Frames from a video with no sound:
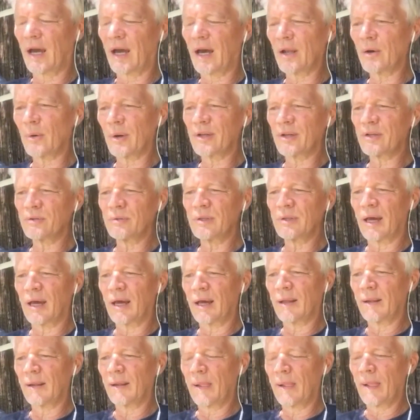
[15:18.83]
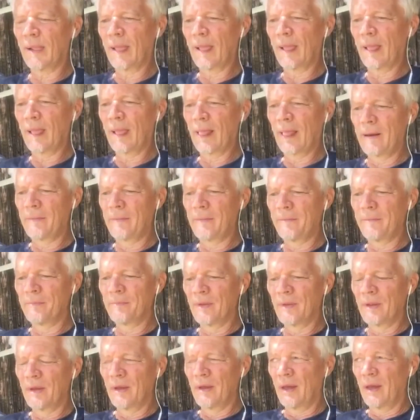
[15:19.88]
How do I do that?
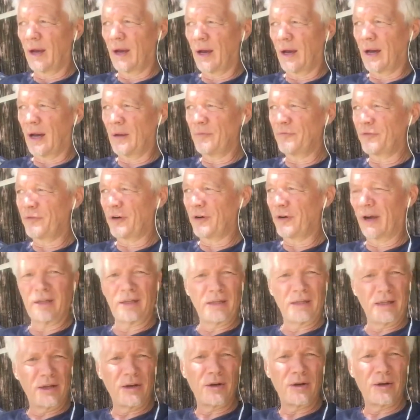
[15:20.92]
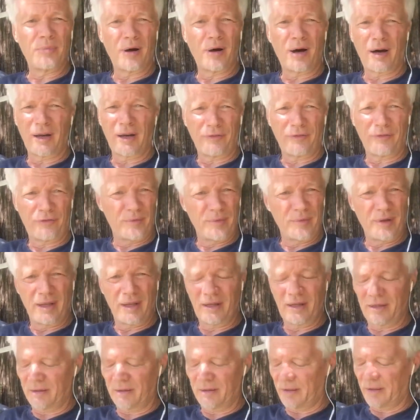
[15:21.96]
I'm finding the inner body for
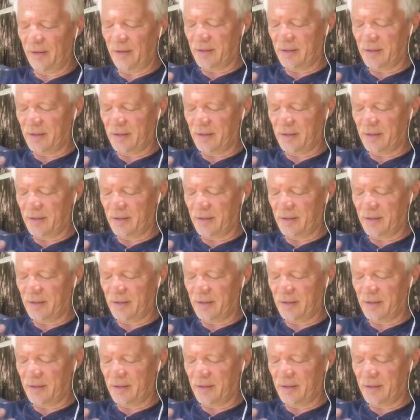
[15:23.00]
me.